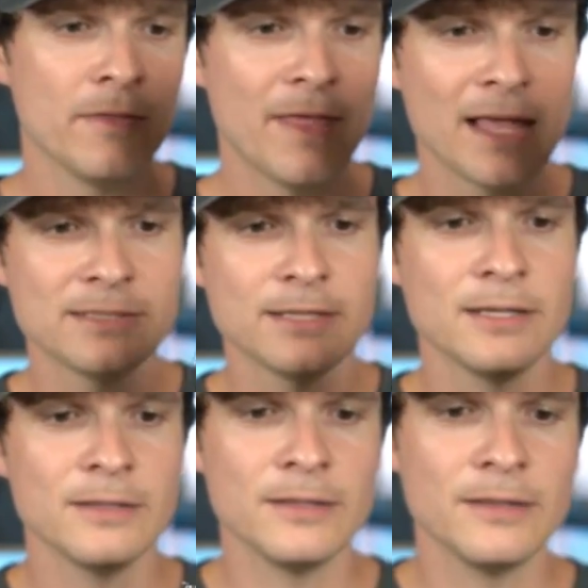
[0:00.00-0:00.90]
that's
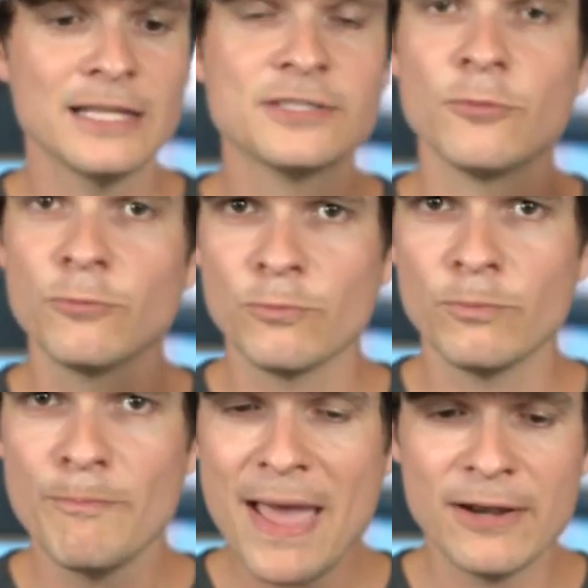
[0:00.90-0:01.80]
the
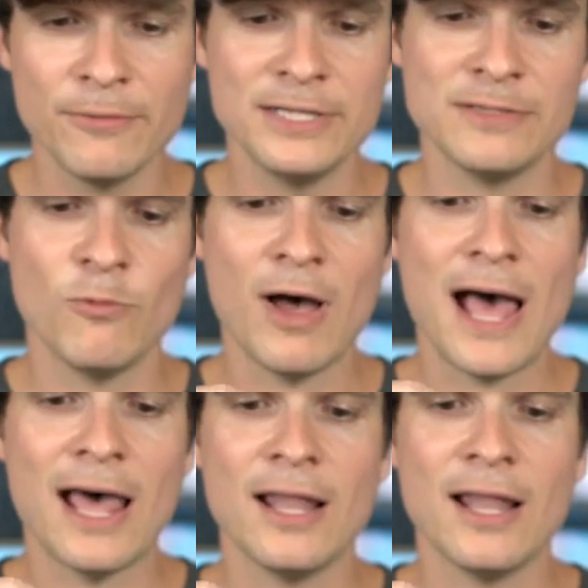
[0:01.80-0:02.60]
main reason why I